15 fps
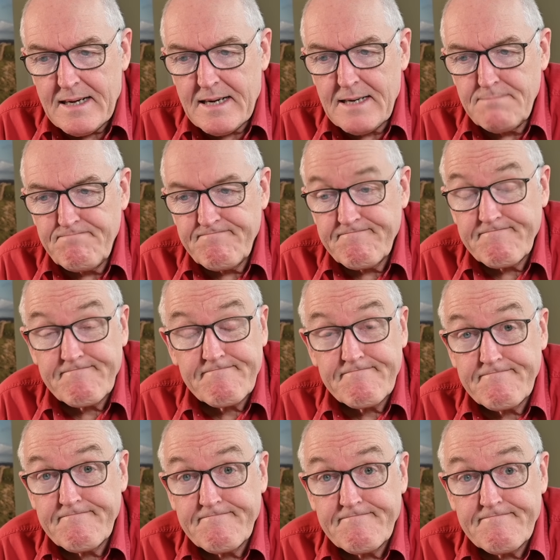Um,
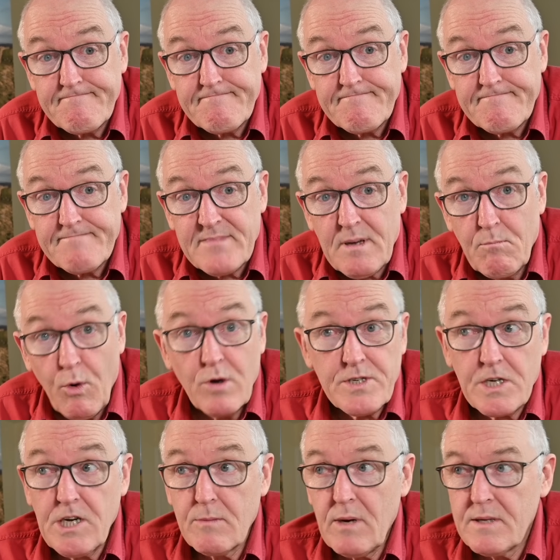more
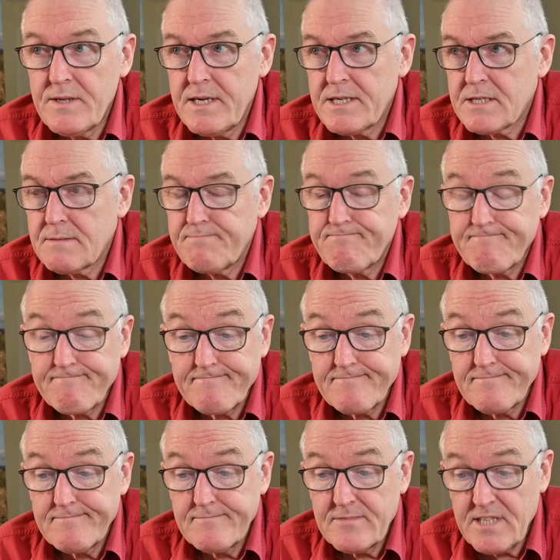to come on this,
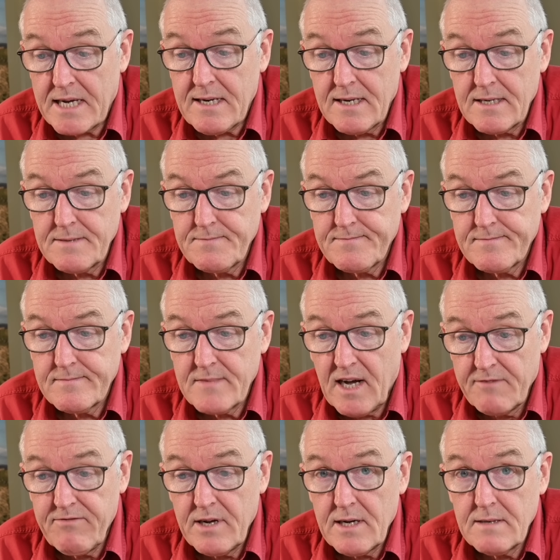sadly,
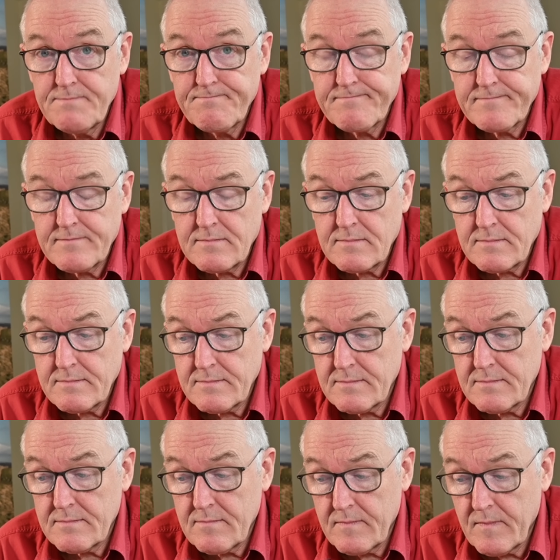I fear.
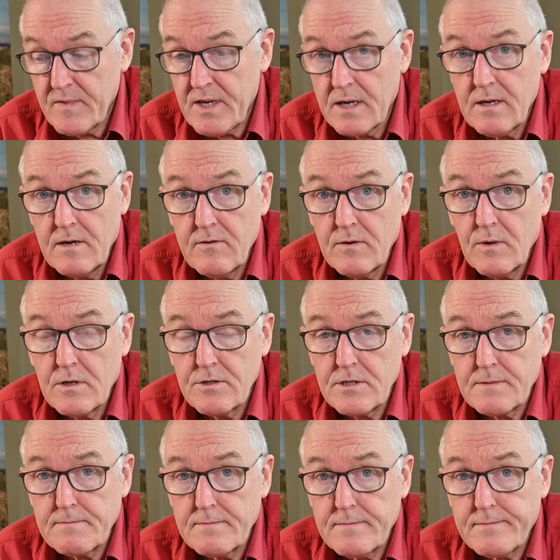Thank you for watching.